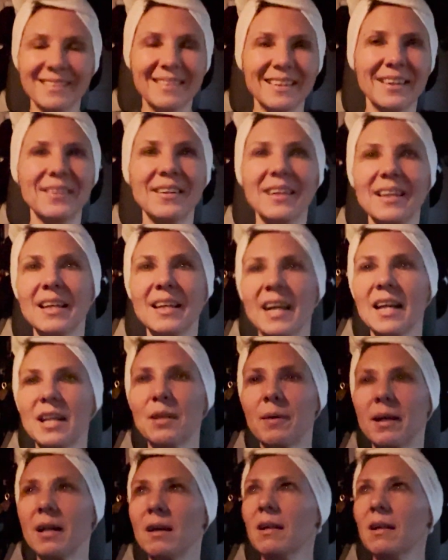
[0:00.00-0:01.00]
So
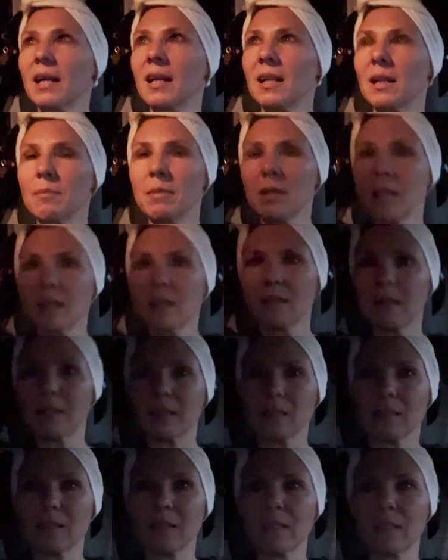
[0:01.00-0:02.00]
anyway, okay, let me
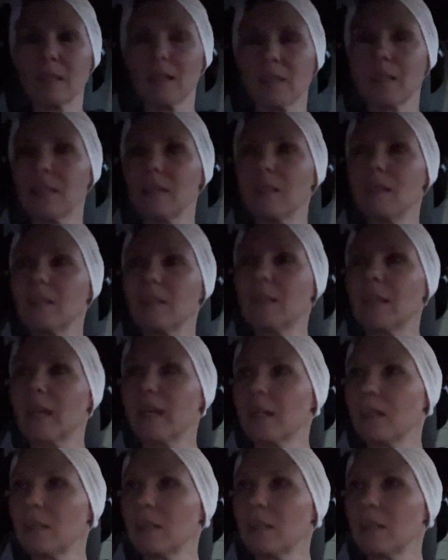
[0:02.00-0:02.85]
get